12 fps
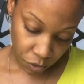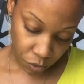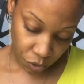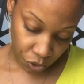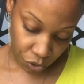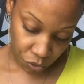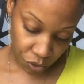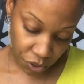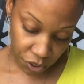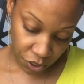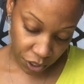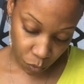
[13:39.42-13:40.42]
or a
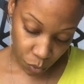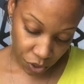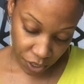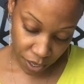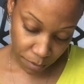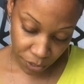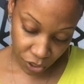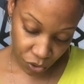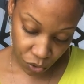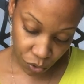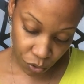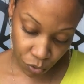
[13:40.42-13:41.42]
union that they will come
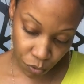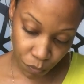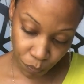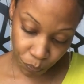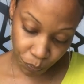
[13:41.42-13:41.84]
into?